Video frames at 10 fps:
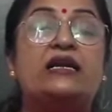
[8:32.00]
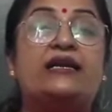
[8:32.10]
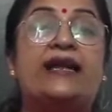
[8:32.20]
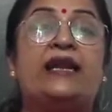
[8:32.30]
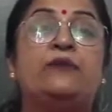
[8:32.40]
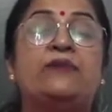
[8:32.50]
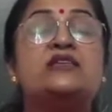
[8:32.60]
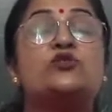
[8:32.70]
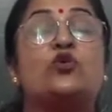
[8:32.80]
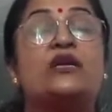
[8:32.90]
10,
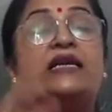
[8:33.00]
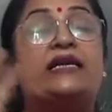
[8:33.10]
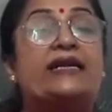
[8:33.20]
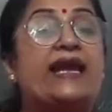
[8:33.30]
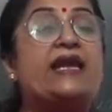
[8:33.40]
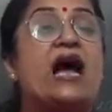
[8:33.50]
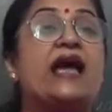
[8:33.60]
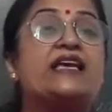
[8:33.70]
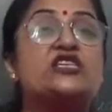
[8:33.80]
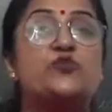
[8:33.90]
means total 10
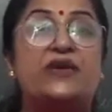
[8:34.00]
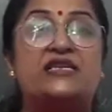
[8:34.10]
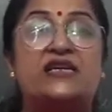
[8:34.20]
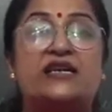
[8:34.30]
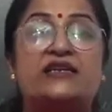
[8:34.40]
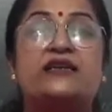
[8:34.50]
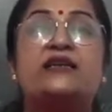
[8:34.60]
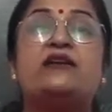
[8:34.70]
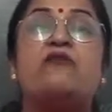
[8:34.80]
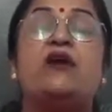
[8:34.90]
highest peaks are there
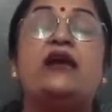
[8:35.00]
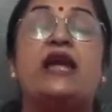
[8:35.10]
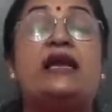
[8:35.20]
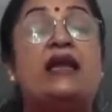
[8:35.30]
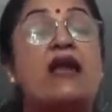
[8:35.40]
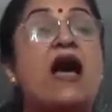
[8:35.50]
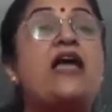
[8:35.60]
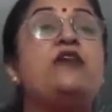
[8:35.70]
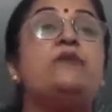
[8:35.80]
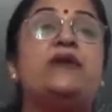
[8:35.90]
in the world, and
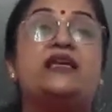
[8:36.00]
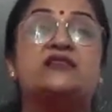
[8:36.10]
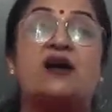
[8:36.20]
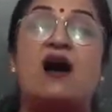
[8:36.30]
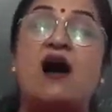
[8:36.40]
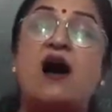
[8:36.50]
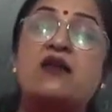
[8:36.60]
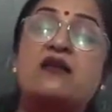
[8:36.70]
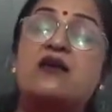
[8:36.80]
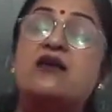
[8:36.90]
9 peaks
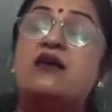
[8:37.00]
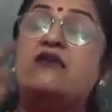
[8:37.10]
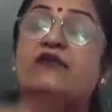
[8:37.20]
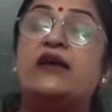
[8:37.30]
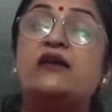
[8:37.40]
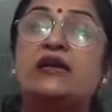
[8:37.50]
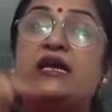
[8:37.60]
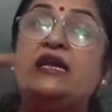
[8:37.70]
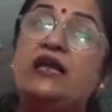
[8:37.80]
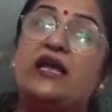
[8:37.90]
are where
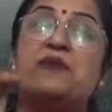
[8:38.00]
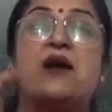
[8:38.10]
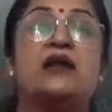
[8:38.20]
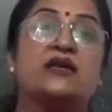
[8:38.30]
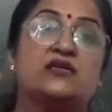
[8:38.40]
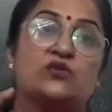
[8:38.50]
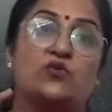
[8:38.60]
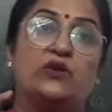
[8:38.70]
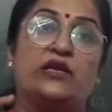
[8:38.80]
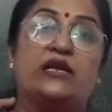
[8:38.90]
in Himalayas
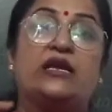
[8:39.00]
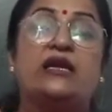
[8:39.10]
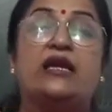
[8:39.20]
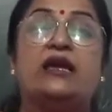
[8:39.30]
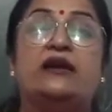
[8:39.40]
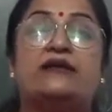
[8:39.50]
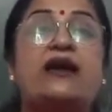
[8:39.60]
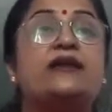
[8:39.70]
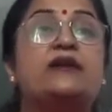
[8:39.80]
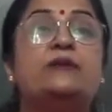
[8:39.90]
only,
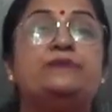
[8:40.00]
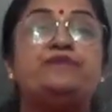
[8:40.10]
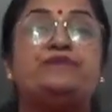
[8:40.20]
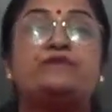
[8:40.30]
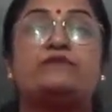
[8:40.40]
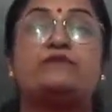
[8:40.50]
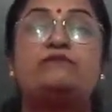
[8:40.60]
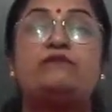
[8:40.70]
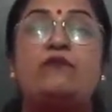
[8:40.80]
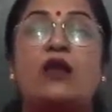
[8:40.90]
right?
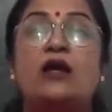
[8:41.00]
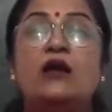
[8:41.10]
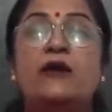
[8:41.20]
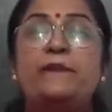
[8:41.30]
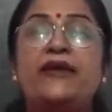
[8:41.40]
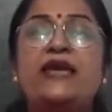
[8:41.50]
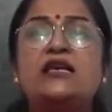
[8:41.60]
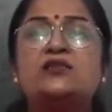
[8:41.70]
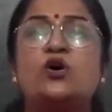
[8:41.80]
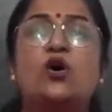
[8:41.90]

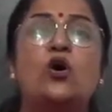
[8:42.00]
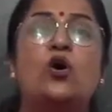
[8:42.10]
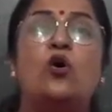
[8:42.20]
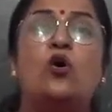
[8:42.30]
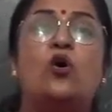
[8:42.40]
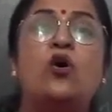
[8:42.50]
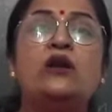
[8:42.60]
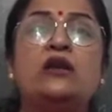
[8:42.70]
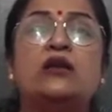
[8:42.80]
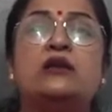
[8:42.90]
Peaks
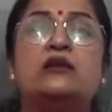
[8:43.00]
on